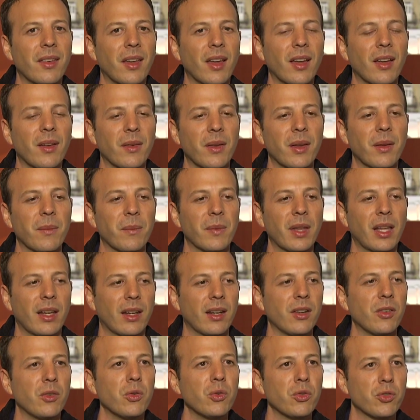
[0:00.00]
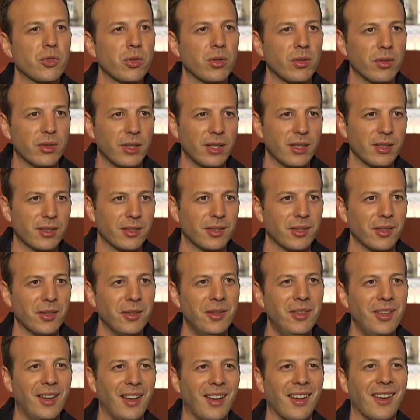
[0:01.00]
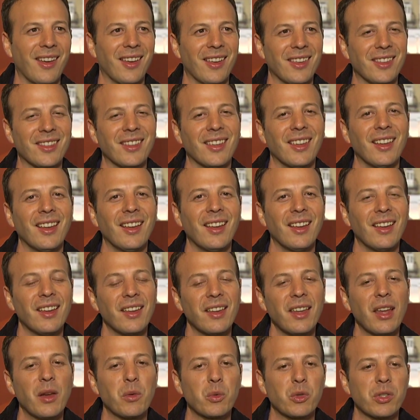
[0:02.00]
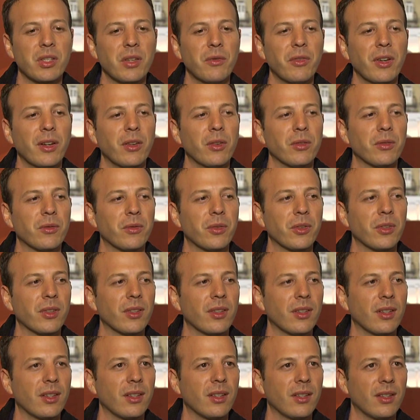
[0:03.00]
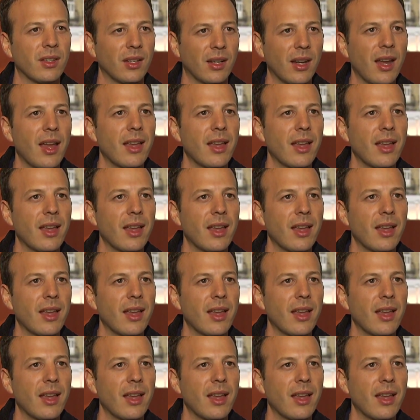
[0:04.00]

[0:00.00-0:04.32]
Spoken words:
Yeah, like a neutralness, no? I guess. Yeah, it was difficult for the